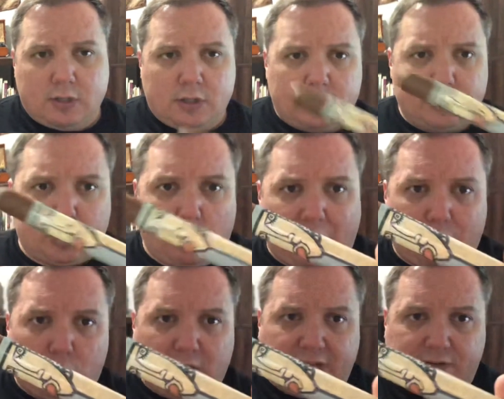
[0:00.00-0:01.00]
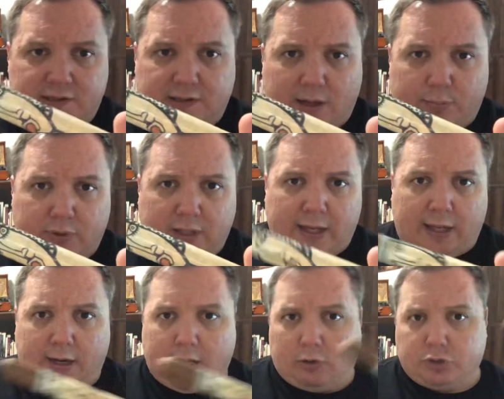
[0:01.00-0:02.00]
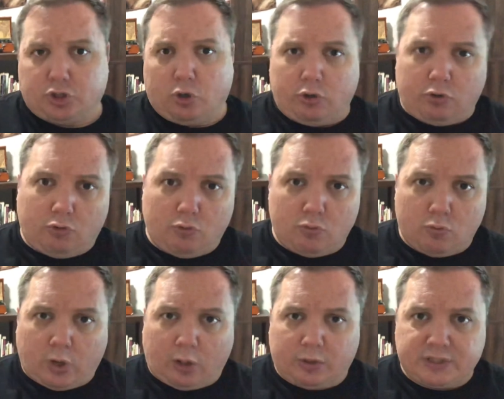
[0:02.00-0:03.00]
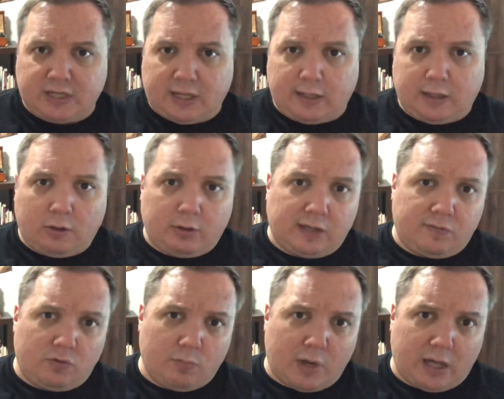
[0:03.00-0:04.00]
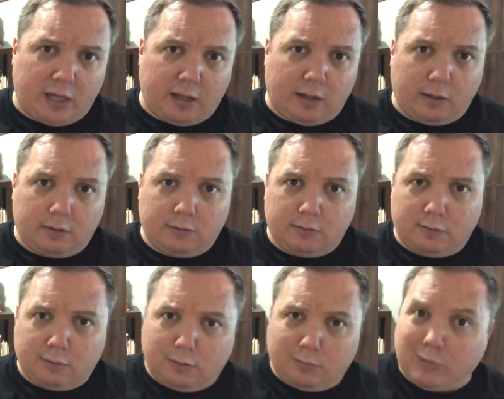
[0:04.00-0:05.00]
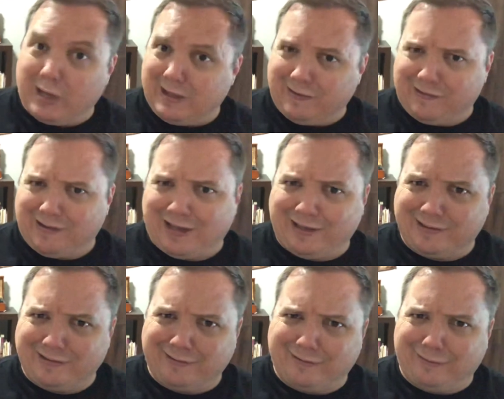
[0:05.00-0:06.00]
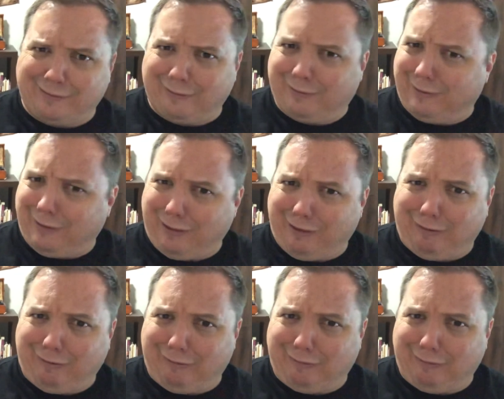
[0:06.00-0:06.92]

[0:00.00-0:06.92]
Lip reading: So I will light this up, and I'll show you what it looks like, and I'll give you my insight. Ew.